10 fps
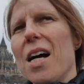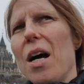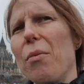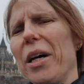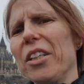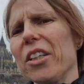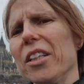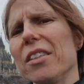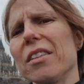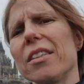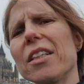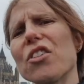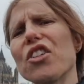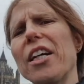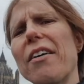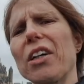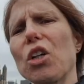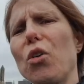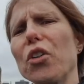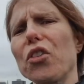I wonder, does she have a
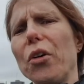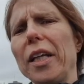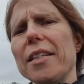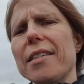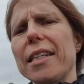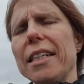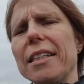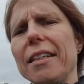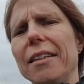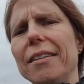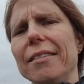gold toilet seat?